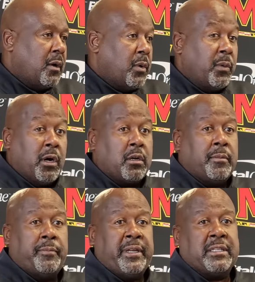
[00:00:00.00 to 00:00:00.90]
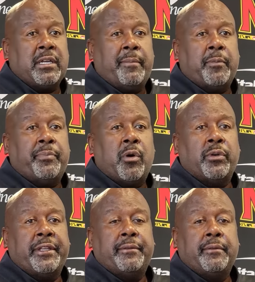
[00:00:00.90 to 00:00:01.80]
We welcome a big-time
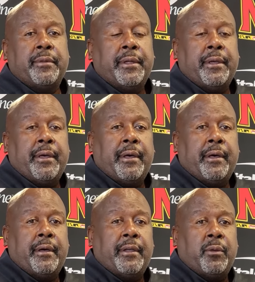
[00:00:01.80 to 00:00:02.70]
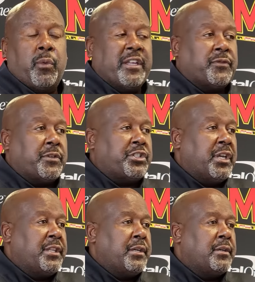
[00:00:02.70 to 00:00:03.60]
opponent in West
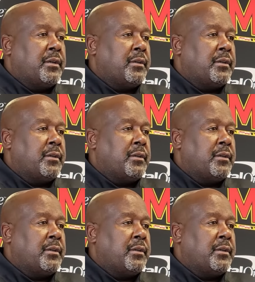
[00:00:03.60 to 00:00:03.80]
Virginia.